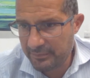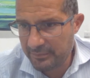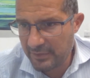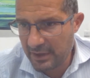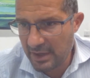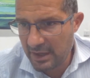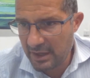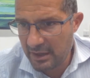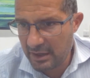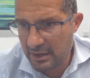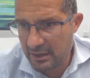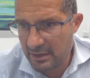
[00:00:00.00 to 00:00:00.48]

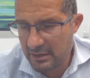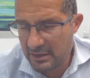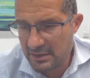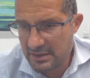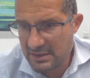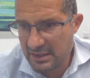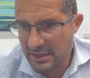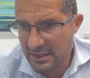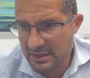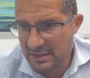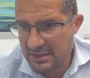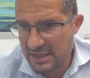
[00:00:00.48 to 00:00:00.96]
her
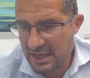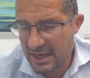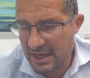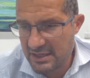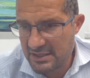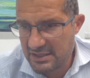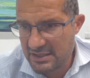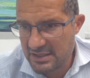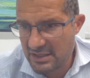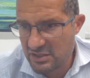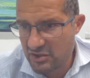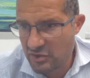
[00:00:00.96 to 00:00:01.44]

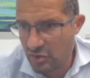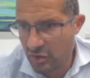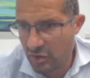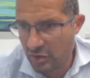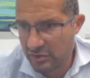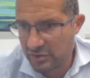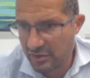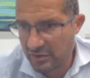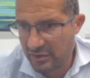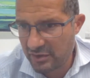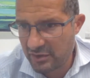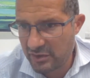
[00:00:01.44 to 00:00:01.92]
success is
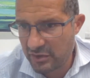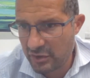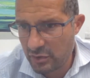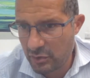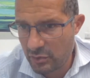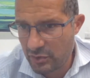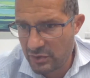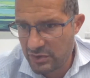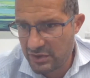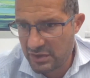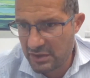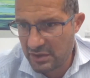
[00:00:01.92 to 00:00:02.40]
not
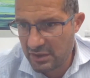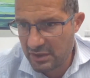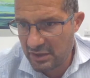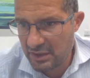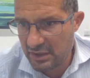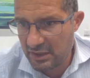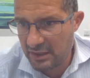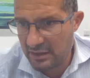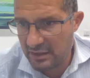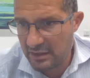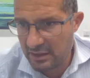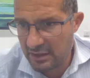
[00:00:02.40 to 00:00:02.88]
reduced
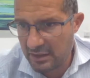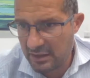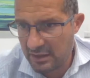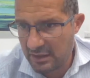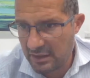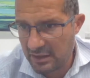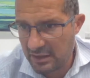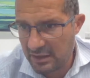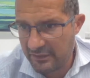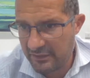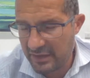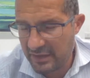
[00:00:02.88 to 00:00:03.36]

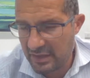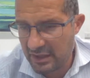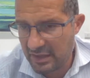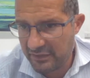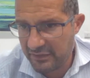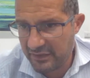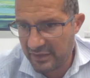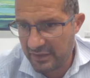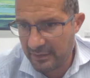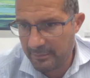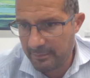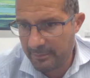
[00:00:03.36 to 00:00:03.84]
even
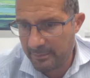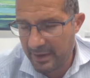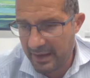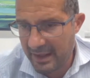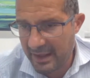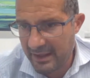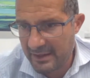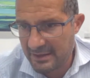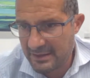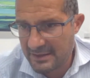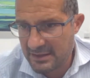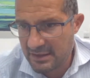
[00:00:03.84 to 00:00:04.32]
if he
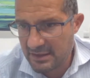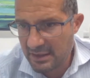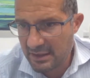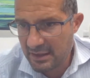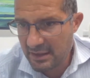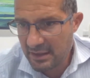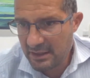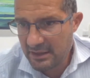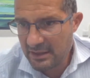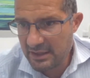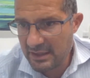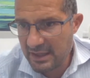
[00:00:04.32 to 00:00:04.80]
implants
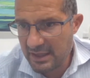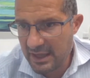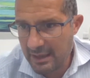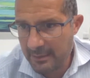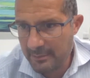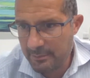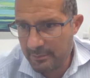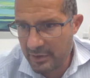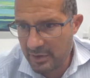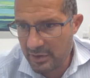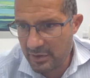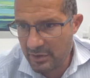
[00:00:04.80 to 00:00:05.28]
the
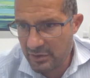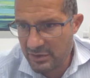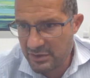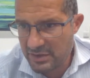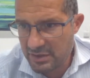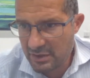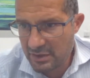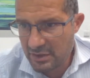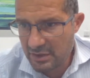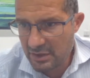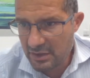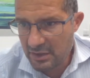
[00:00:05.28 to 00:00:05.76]

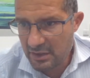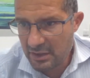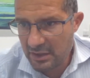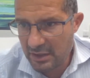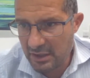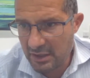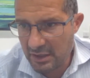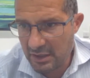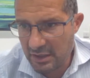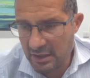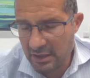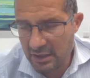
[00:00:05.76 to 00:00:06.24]
embryos
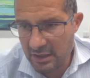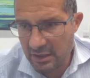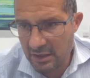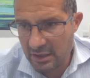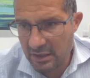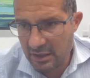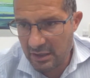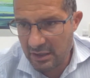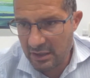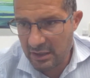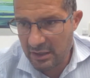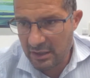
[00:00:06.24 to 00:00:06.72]

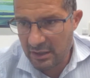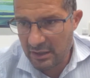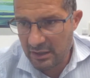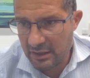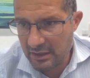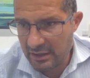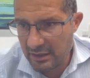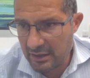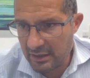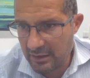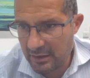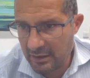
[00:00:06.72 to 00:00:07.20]

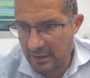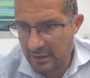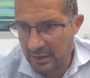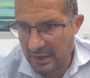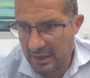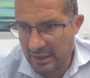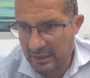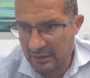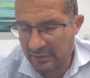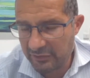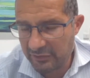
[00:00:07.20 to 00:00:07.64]
at